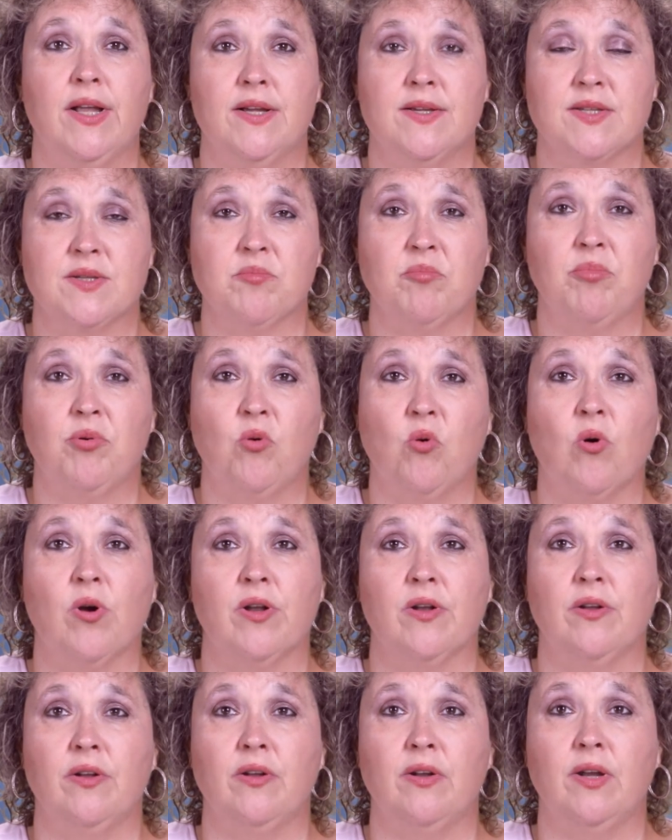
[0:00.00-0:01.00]
is
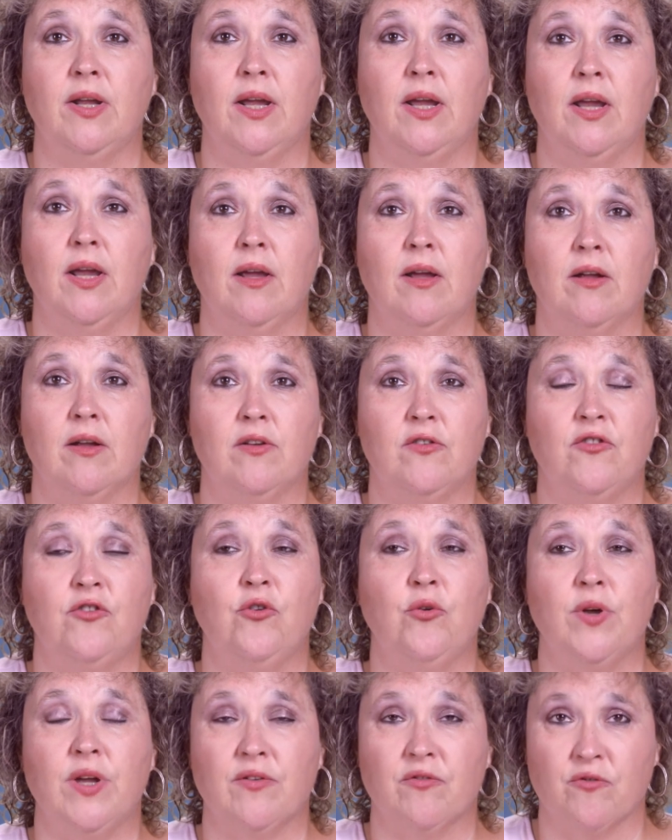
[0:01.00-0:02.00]
important
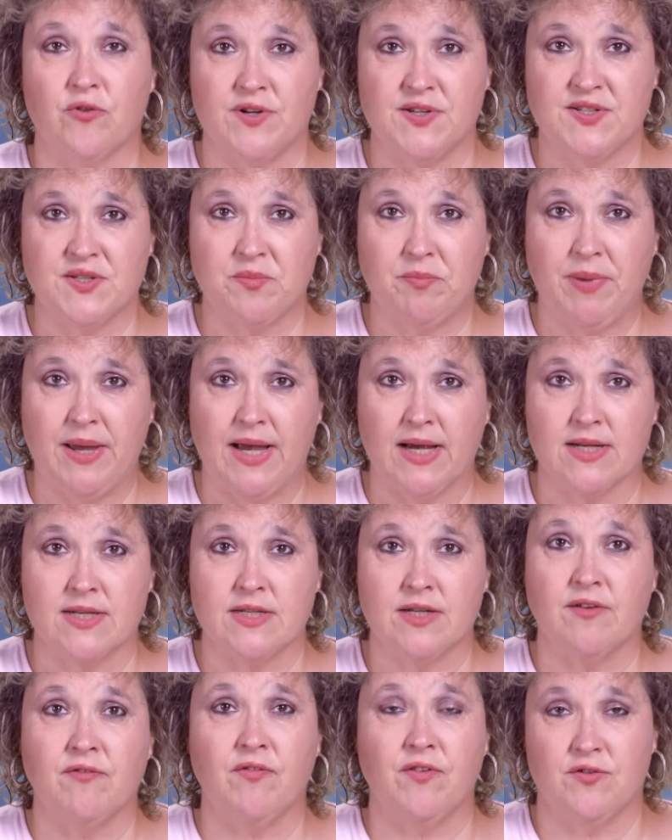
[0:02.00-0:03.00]
to give
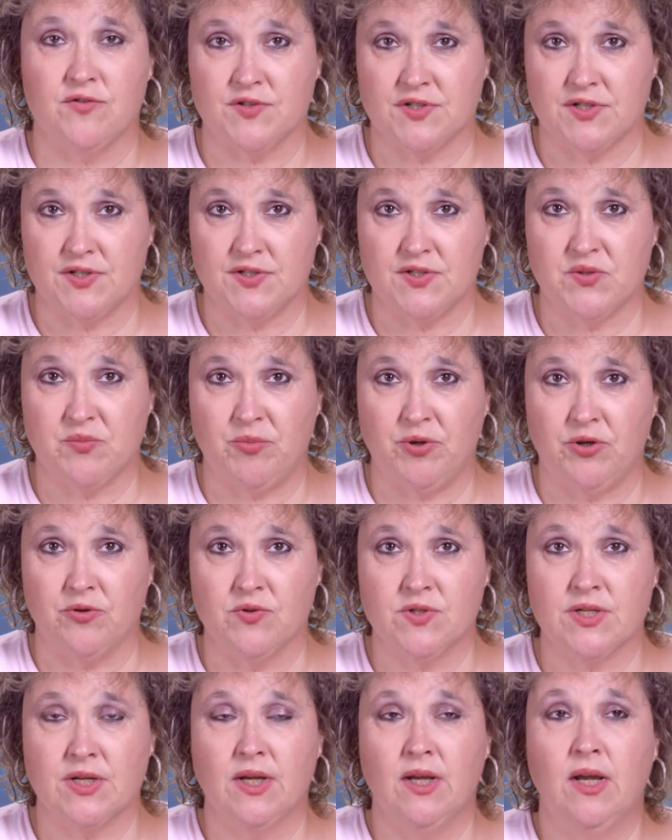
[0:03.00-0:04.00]
respect if there's a
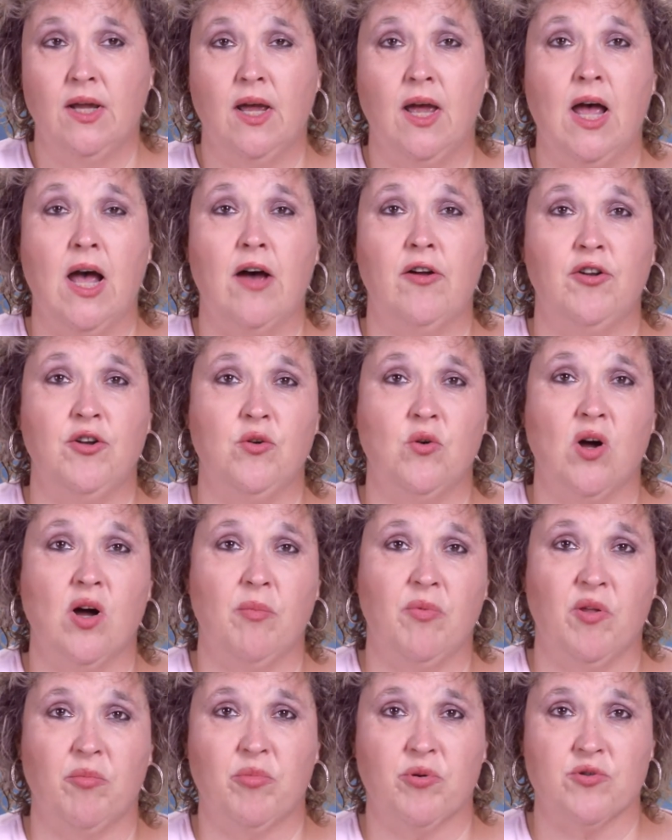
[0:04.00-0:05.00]
dispute? How do you
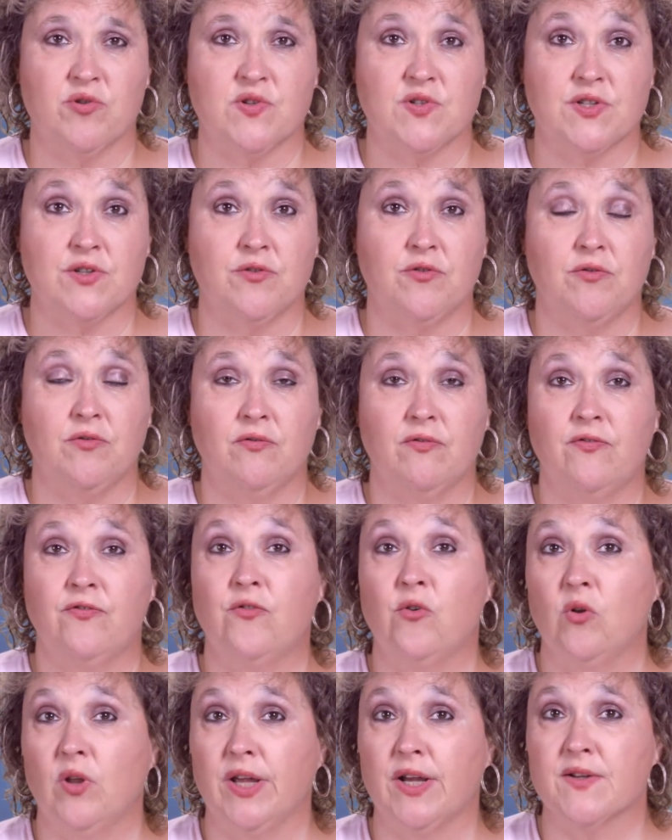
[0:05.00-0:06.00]
help the person
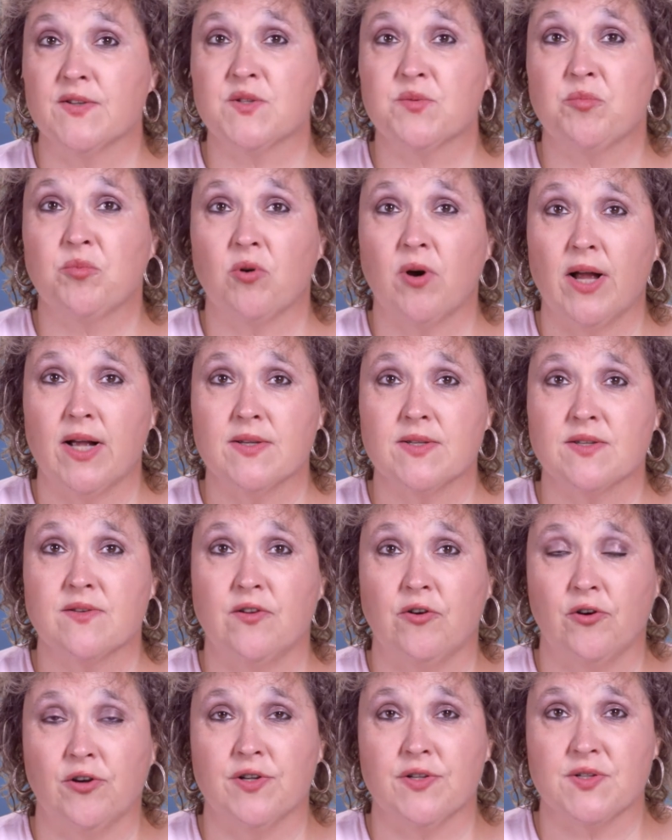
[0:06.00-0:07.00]
fully express
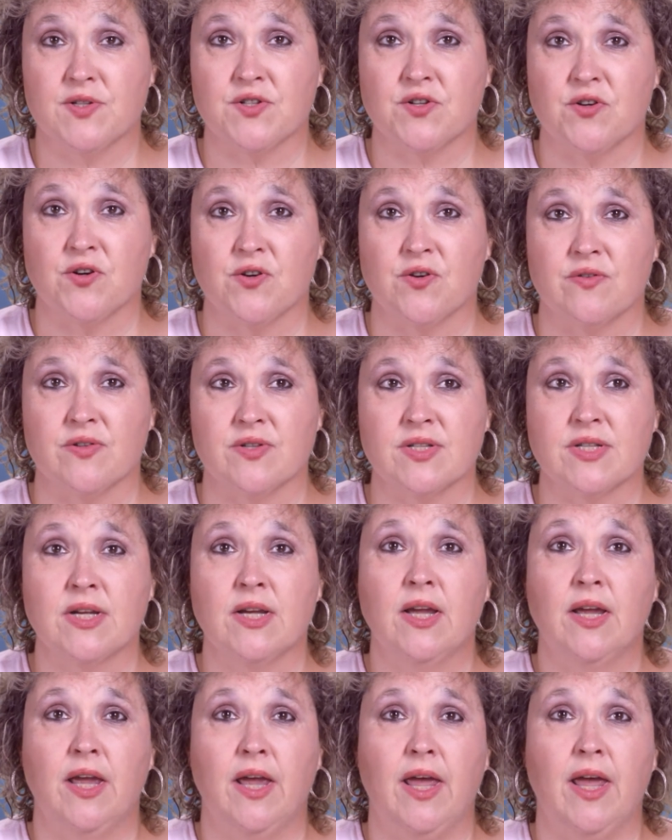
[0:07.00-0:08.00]
their concerns
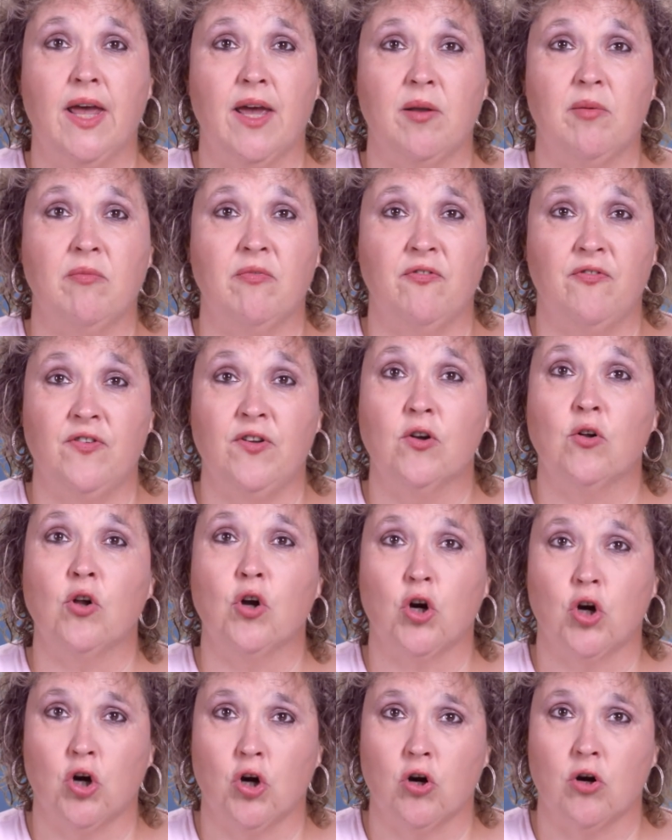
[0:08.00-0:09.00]
and feel
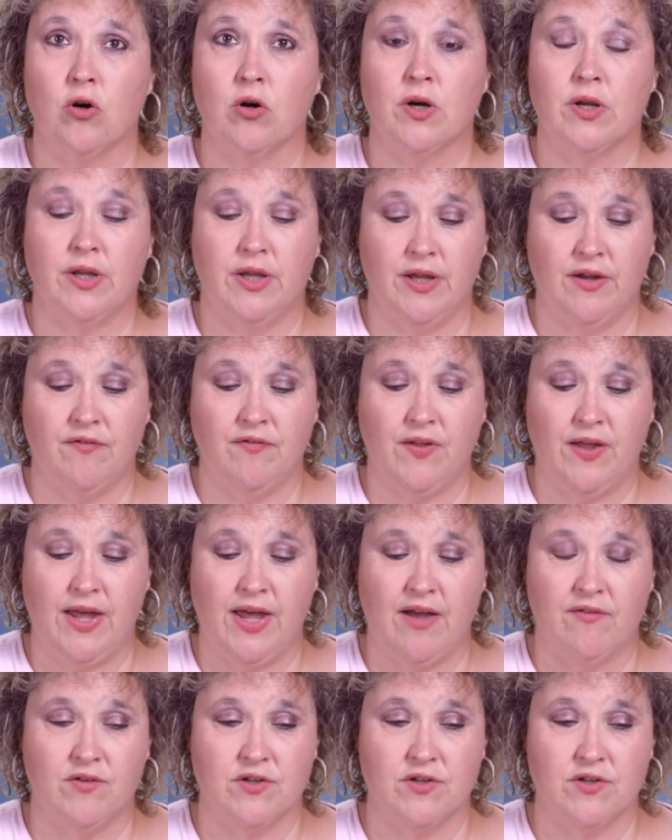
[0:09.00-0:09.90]
heard if they have